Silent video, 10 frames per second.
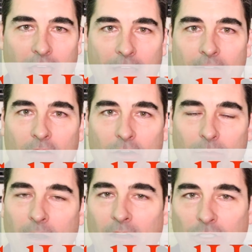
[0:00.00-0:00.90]
I've heard it
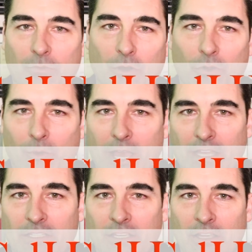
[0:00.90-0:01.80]
pronounced both
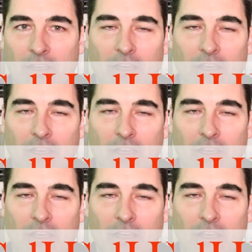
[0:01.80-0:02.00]
ways.